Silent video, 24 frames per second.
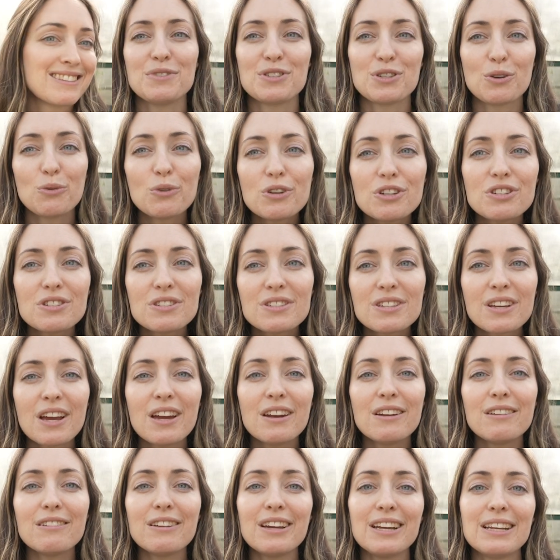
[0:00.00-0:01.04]
So we're just
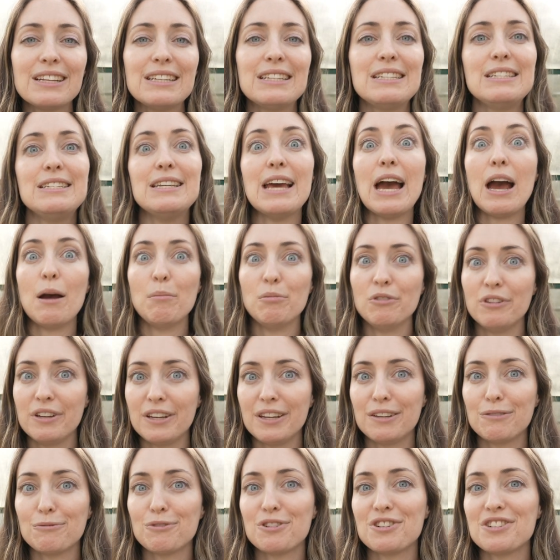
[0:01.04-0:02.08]
kind of like
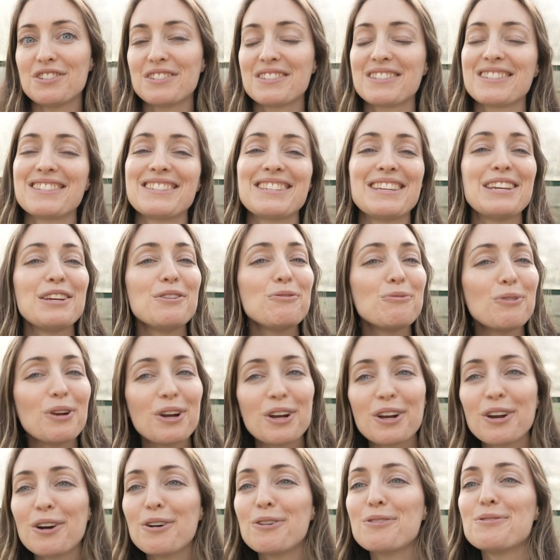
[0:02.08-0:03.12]
dabbling. We're just seeing where
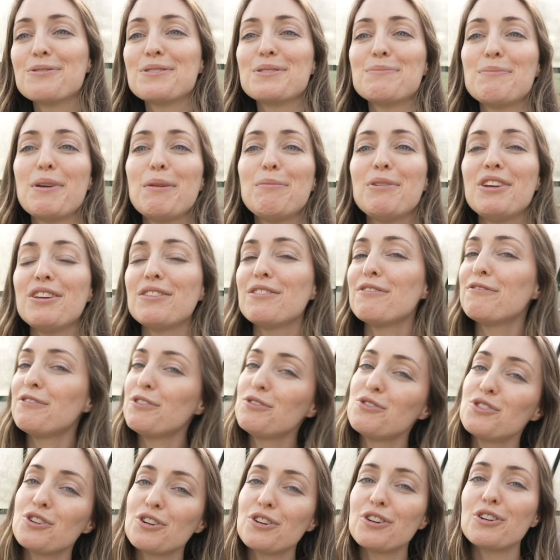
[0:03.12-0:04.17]
it goes. Maybe in the
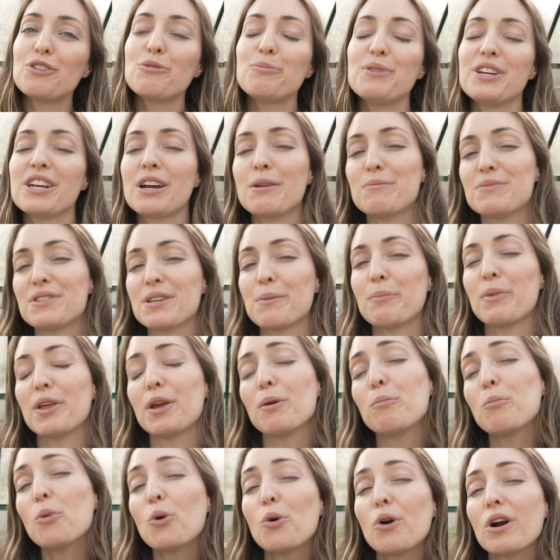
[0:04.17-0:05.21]
future it'll become
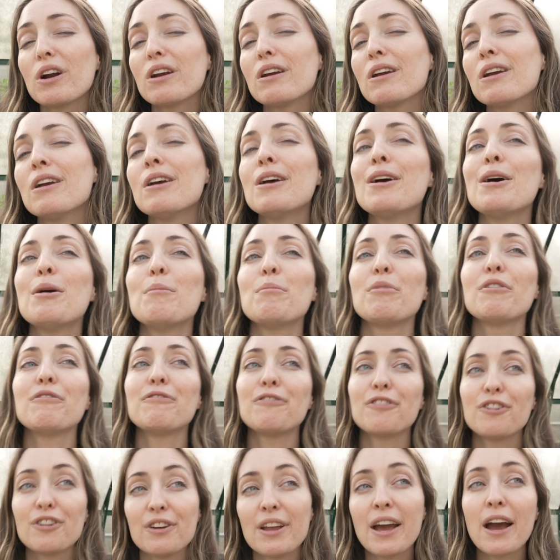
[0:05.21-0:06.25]
something more, but
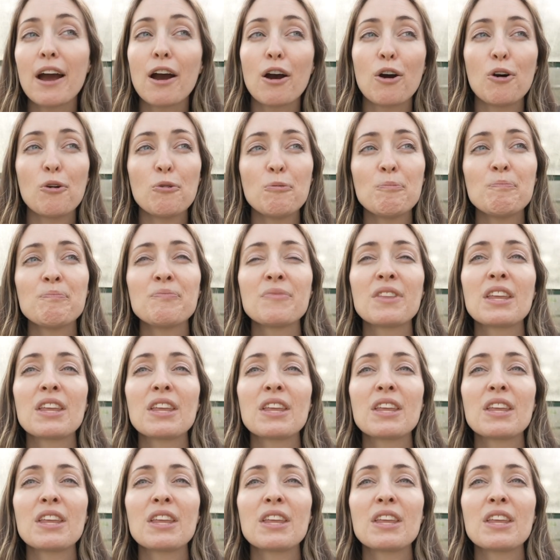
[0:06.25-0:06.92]
for now